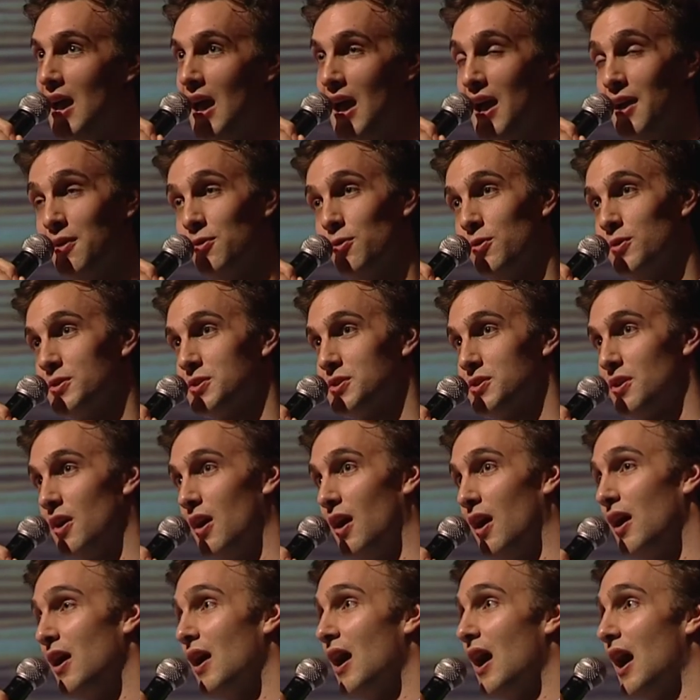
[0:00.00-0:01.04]
and
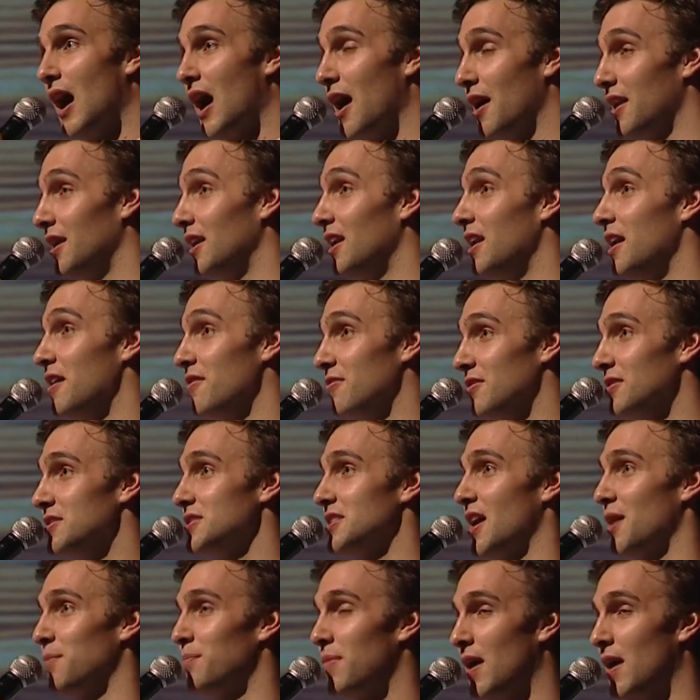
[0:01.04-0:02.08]
also how to leverage that